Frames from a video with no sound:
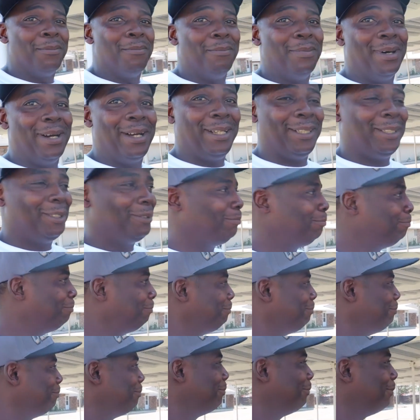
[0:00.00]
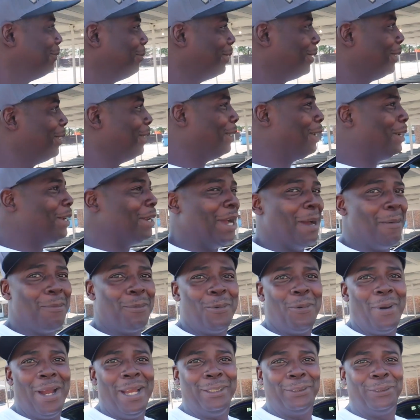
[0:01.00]
but
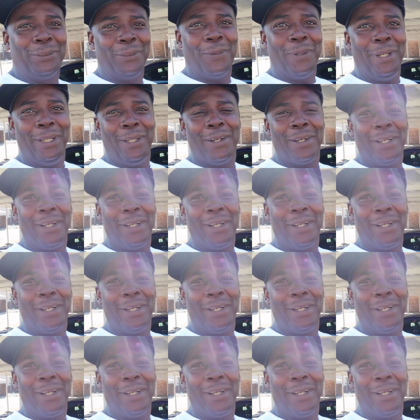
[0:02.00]
I'm quite sure they're